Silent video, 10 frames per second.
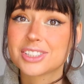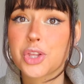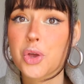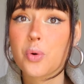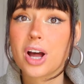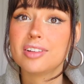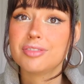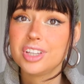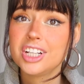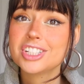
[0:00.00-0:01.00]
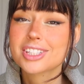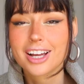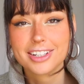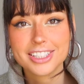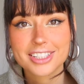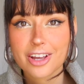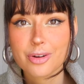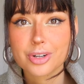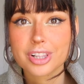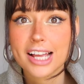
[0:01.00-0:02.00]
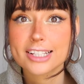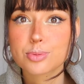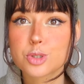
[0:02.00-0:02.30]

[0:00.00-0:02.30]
So I finished Itaewon Class,